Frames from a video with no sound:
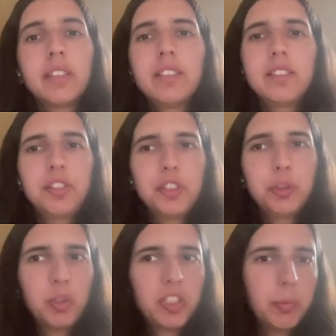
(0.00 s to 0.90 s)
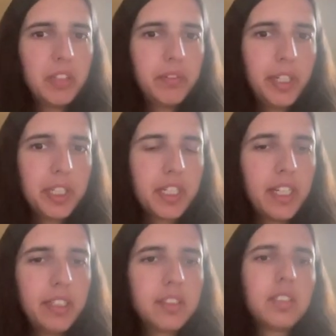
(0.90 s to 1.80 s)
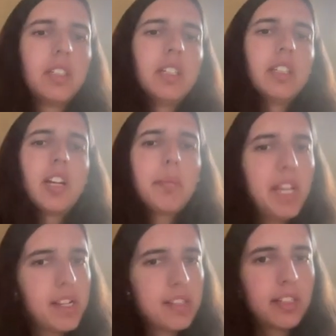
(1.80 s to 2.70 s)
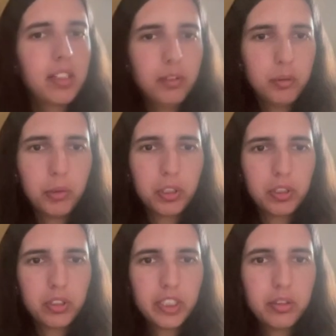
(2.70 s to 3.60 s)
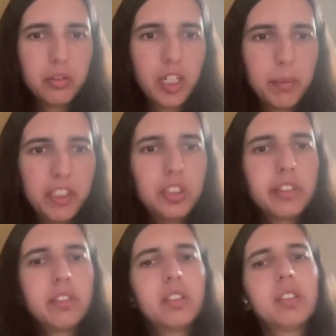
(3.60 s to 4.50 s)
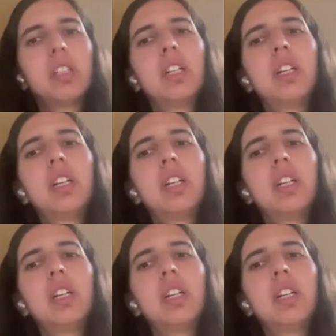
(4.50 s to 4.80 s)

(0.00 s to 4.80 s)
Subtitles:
This is just for the bivariate case. It can be extended to more than 2 dimensions.